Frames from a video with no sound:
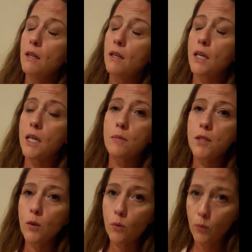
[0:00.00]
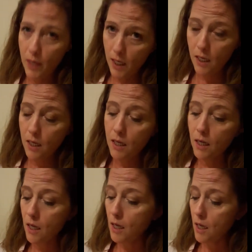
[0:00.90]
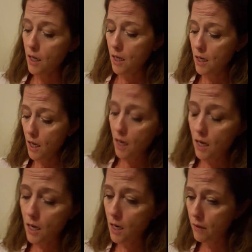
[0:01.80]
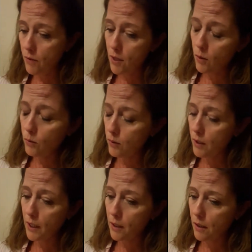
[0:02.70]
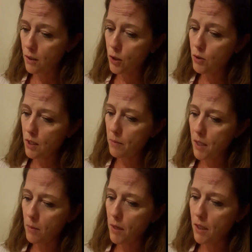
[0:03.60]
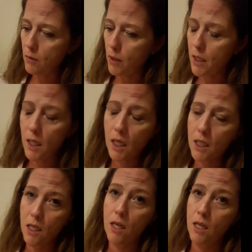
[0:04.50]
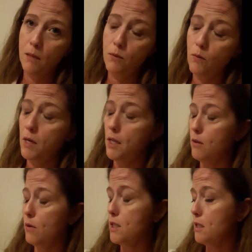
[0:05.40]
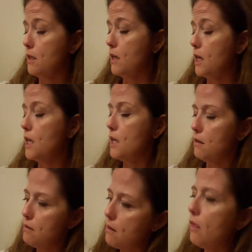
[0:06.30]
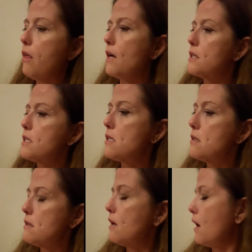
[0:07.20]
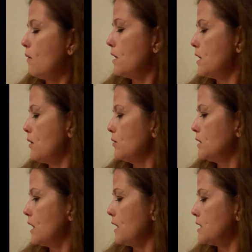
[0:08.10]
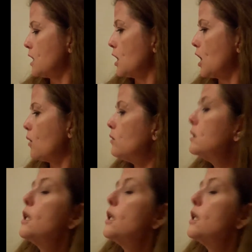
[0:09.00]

that keeps you awake, and if you don't do something about it right then, it's gonna keep you awake the rest of the night. That's how I know tonight's gonna go.